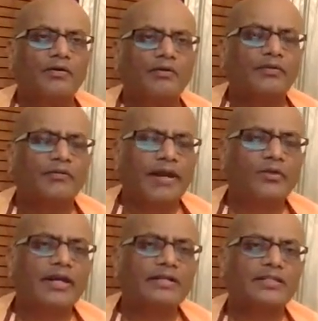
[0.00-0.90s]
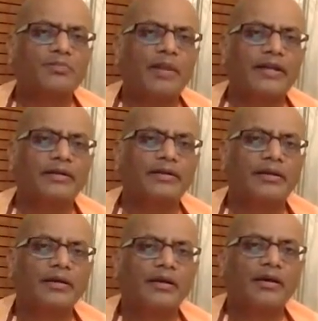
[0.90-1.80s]
From where you get the splendor?
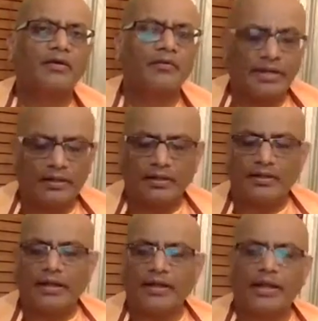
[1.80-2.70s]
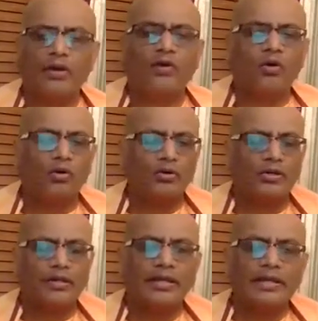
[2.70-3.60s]
When a
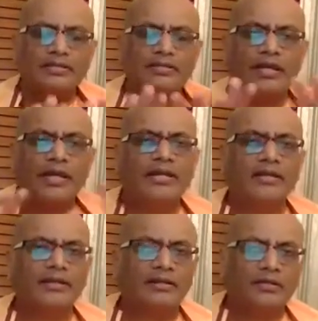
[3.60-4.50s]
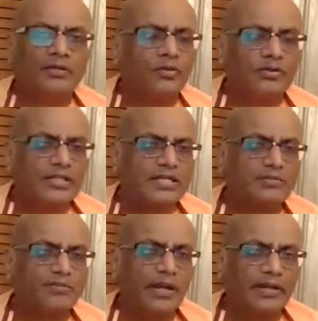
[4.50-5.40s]
gold is hidden, you don't see its
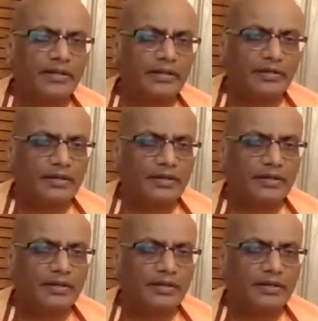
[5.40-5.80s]
splendor.